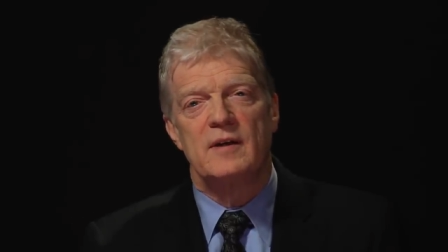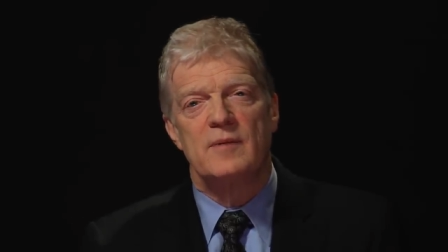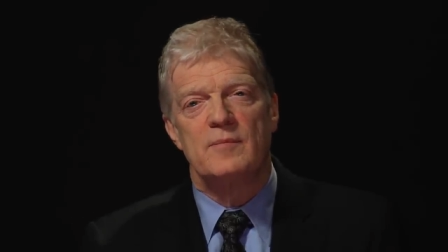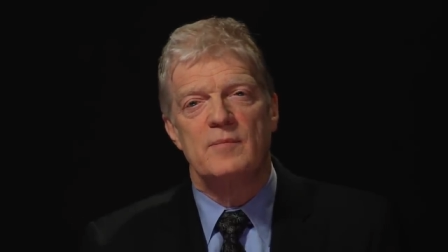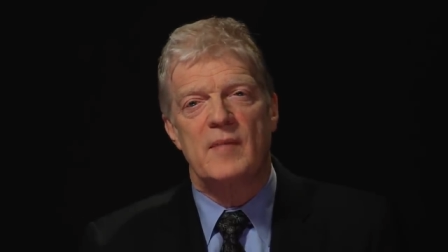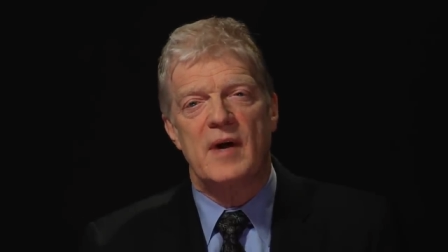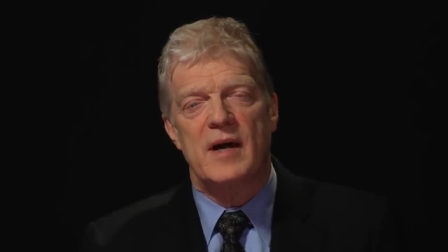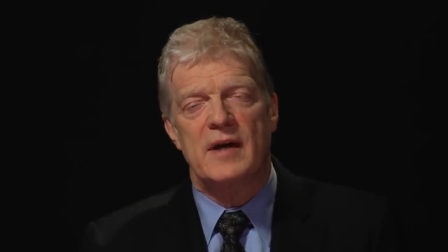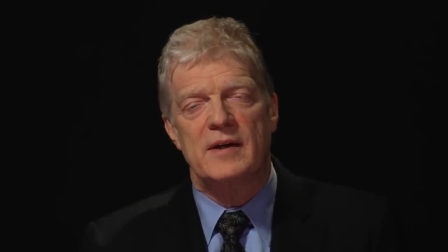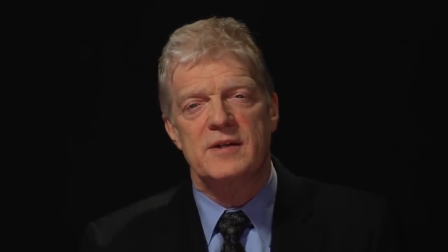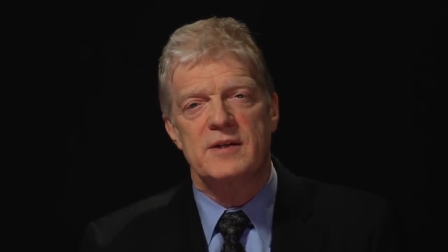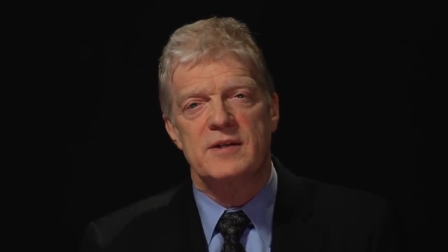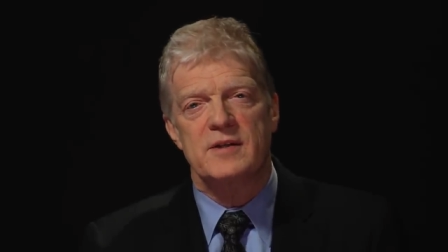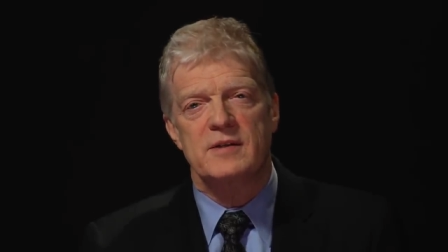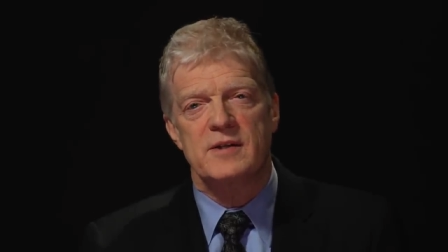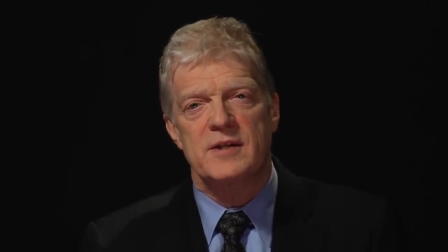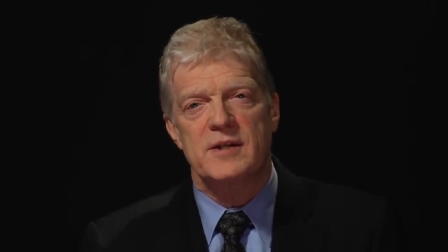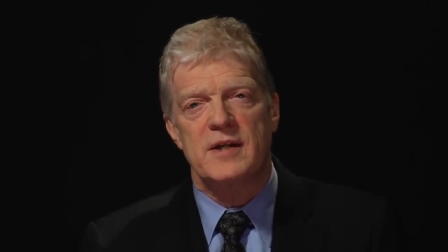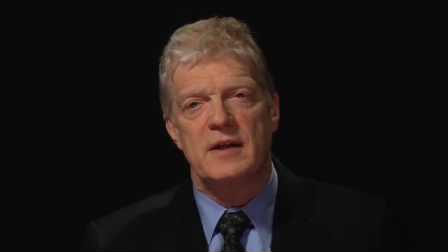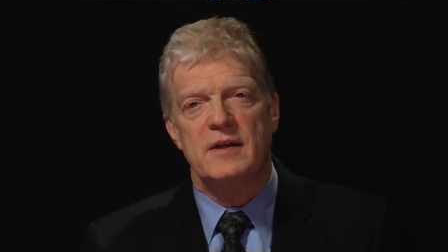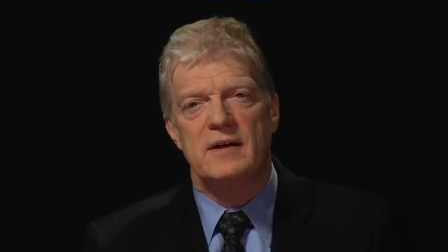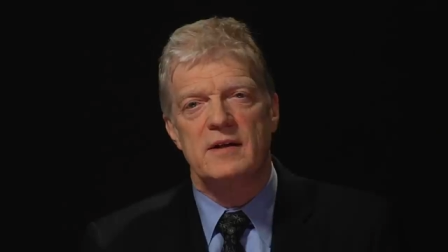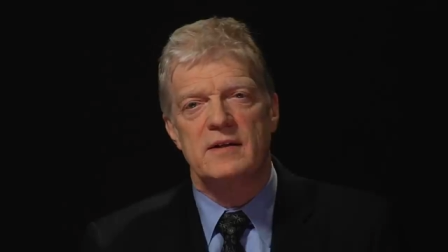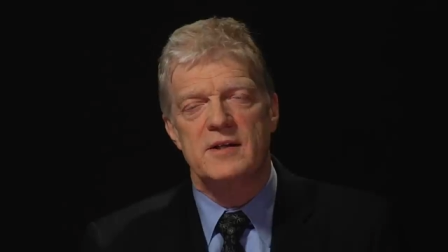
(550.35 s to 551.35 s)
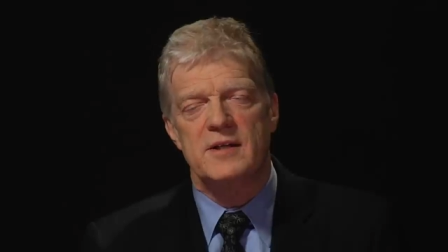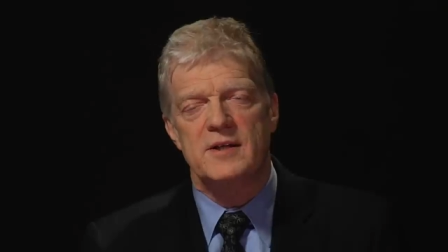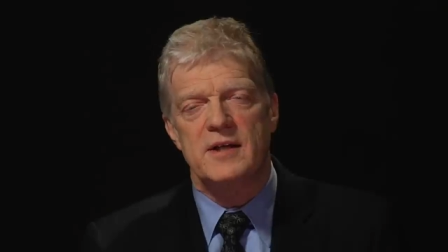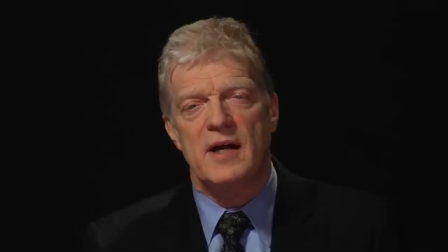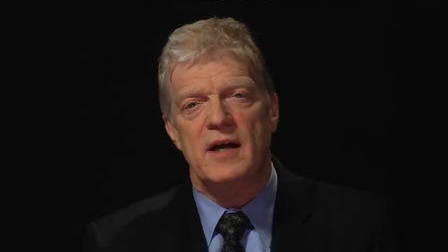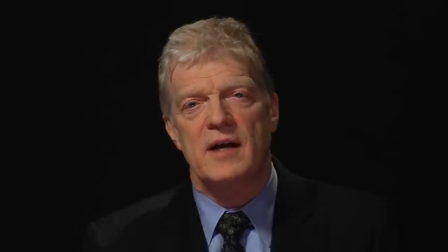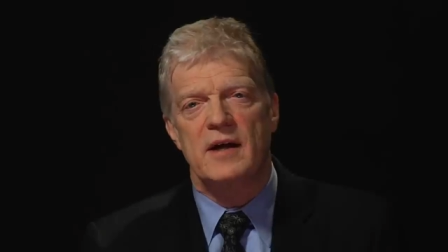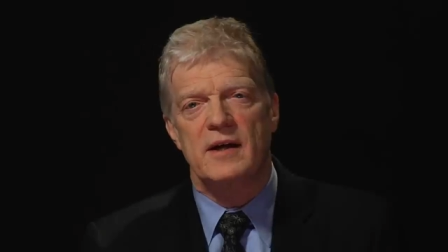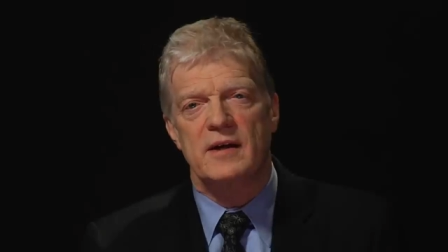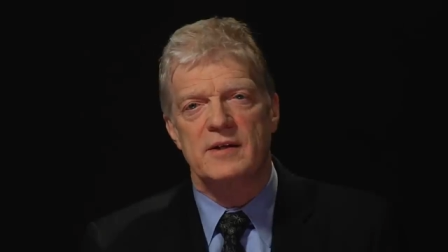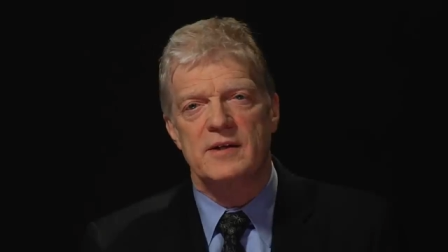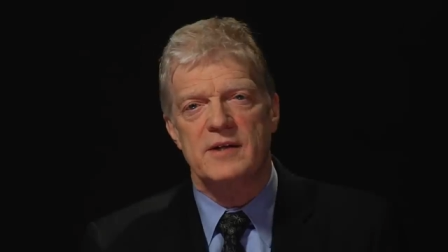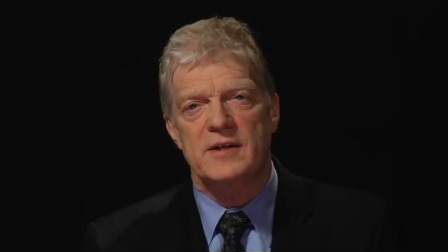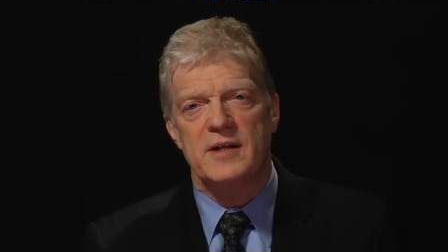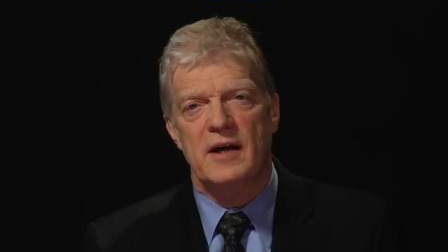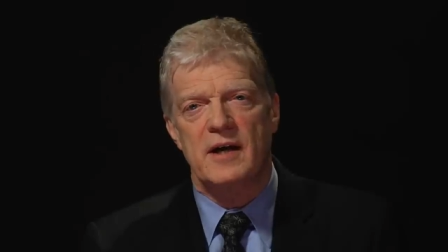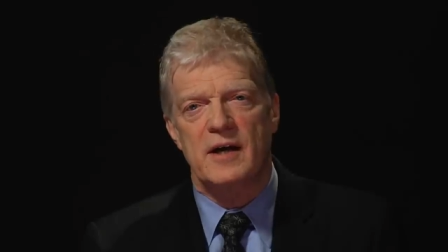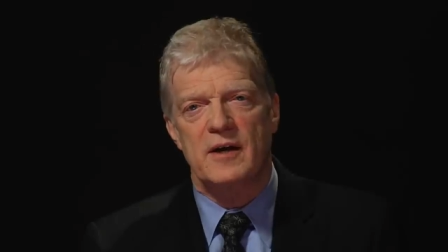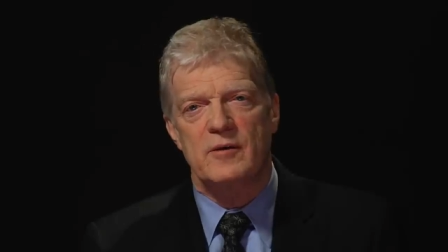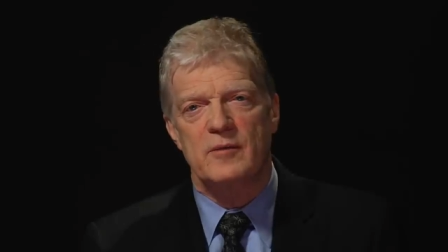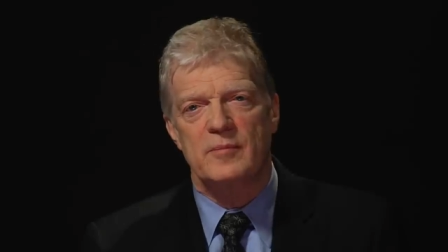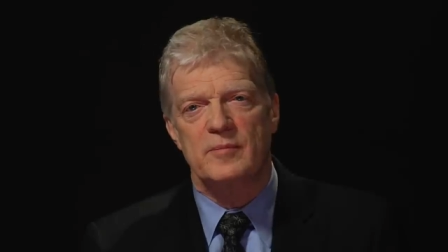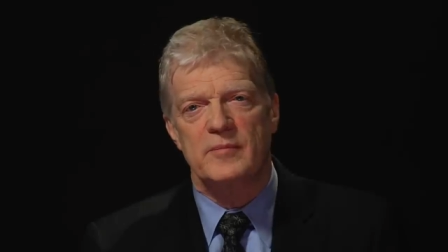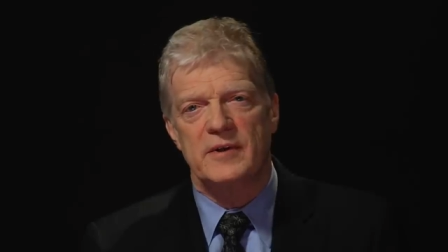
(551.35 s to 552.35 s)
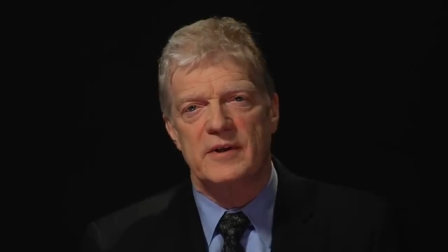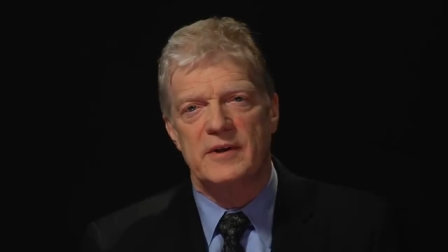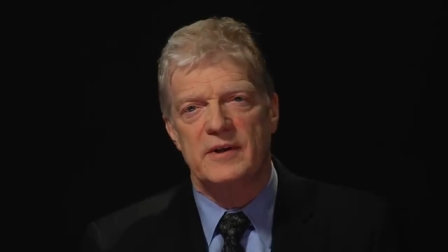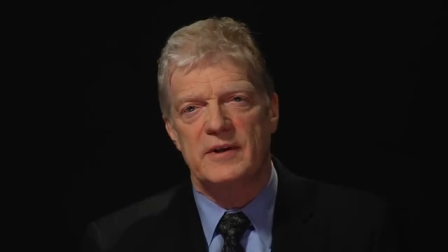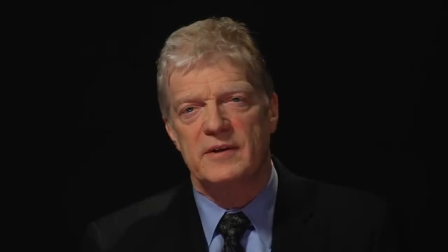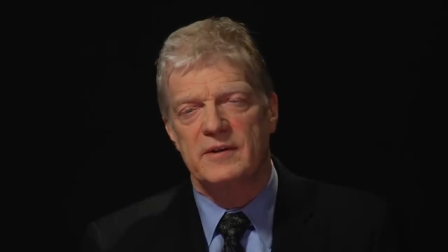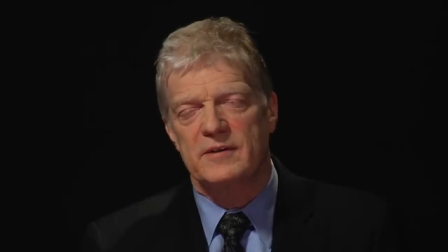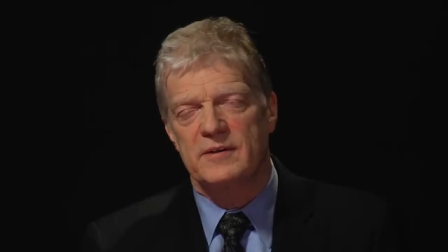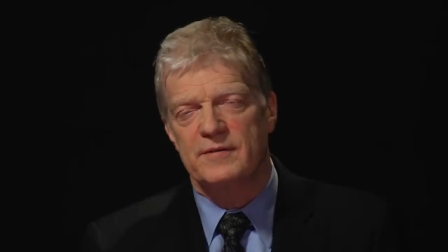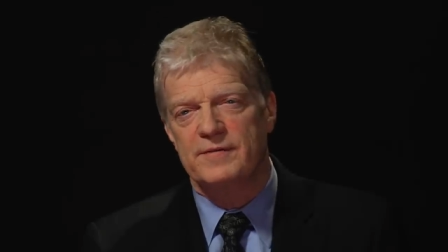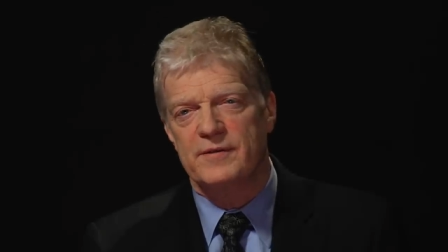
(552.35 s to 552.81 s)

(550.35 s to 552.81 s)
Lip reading: maths and science higher up the